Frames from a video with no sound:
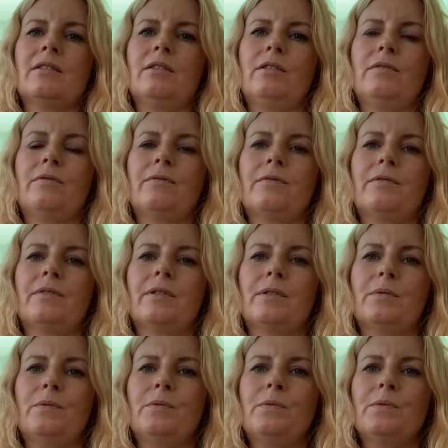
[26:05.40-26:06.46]
of
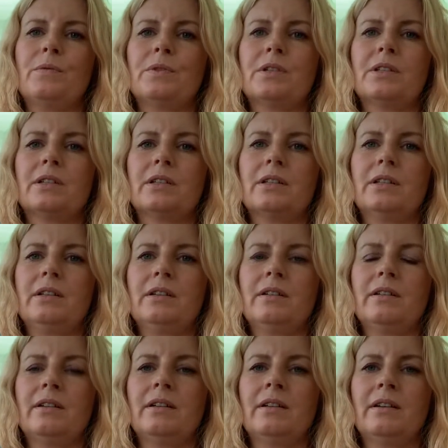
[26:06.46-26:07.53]
water,
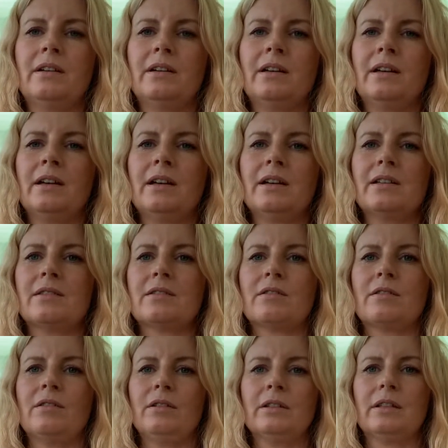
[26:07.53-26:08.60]
it's
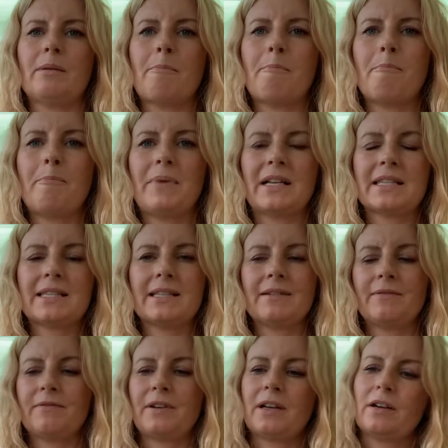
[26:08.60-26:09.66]
called
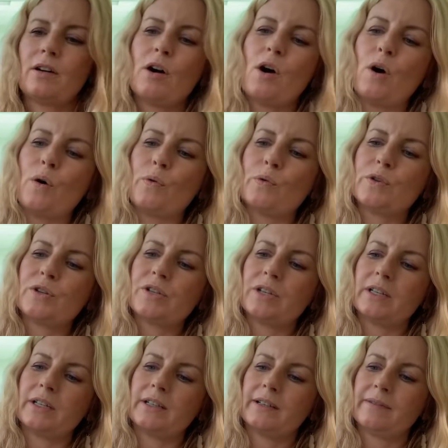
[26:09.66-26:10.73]
Pacific
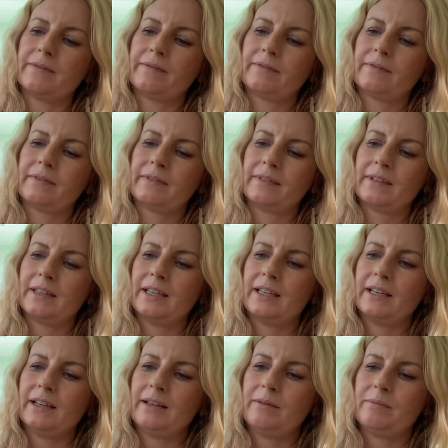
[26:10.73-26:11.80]
Ocean.
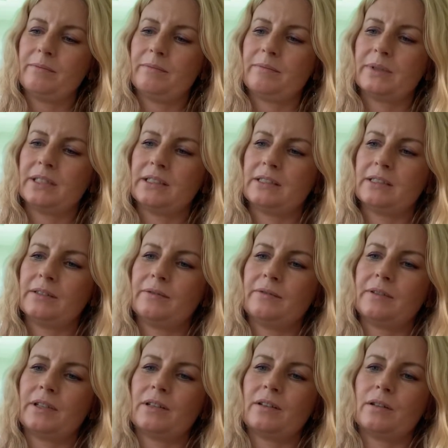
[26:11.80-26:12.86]
Yeah,
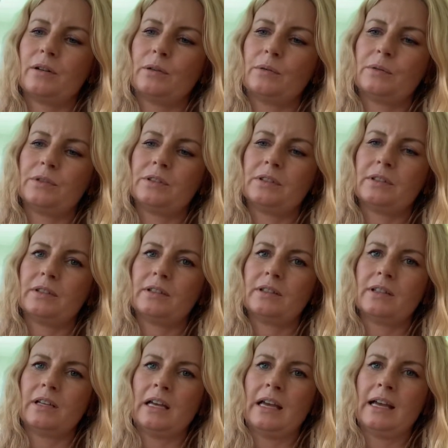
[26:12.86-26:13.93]
Pacific Ocean.
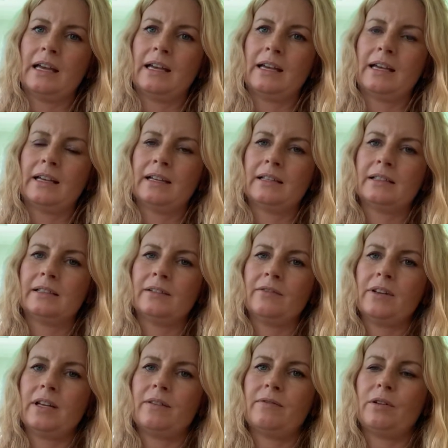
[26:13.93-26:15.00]

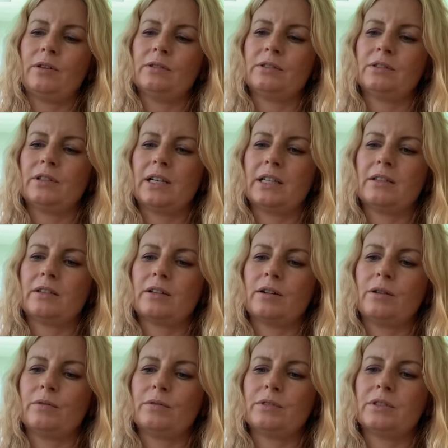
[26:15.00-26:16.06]
We have also other
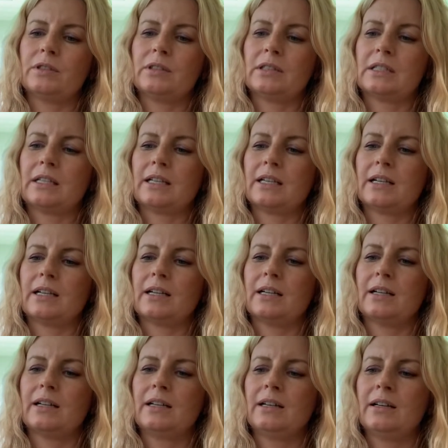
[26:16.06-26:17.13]
oceans,
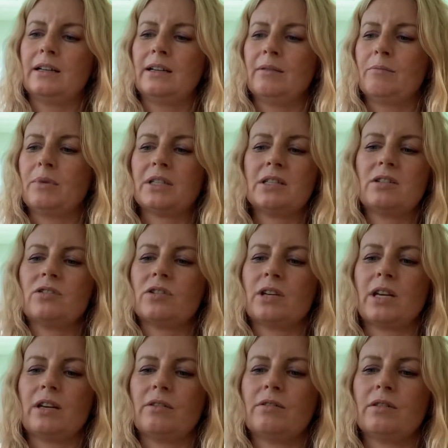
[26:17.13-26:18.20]
but it's
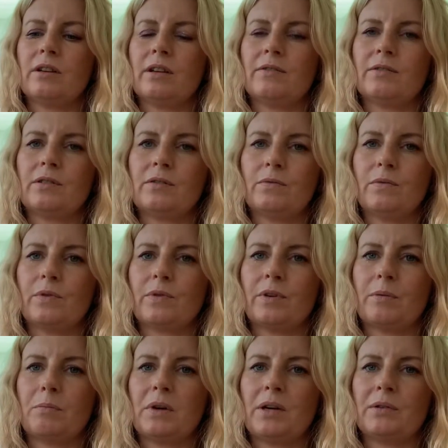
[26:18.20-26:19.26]
okay, you don't have to worry
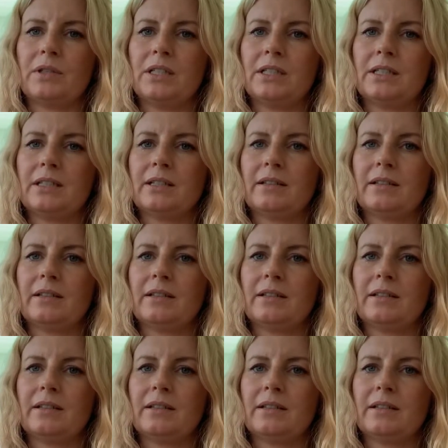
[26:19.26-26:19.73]
about it.